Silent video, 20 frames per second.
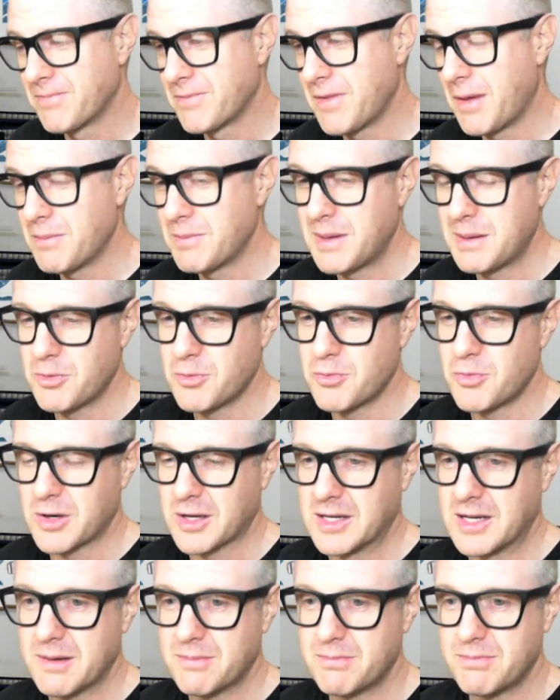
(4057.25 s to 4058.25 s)
And people bring
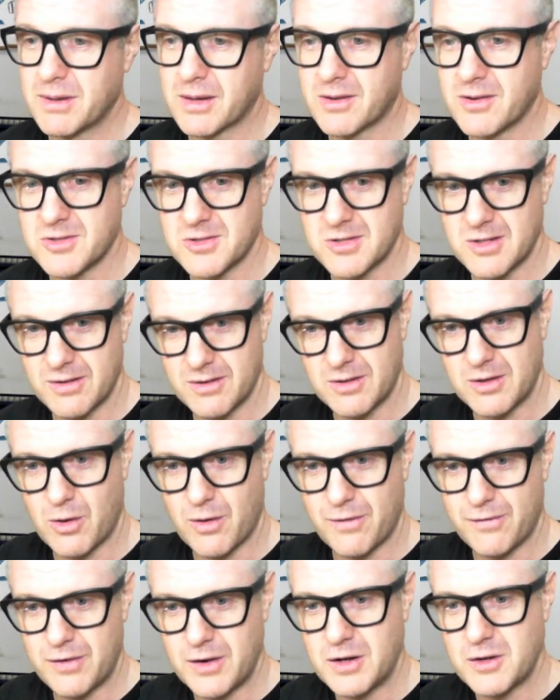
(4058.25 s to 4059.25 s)
it up because there are
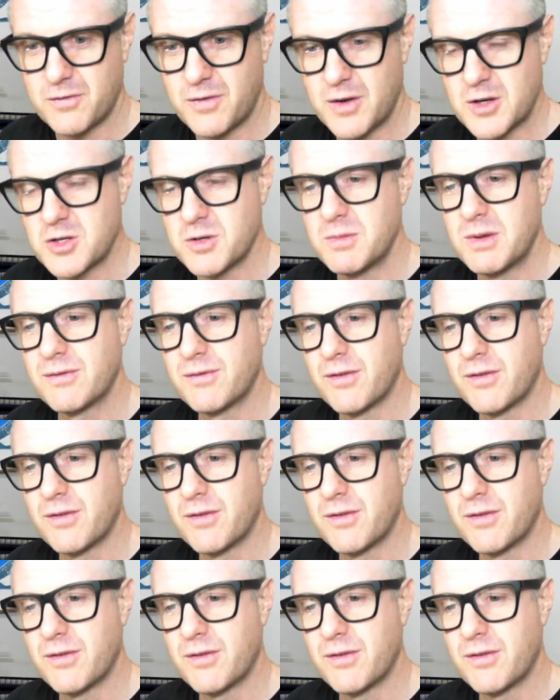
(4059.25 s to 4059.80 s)
Finnish fishermen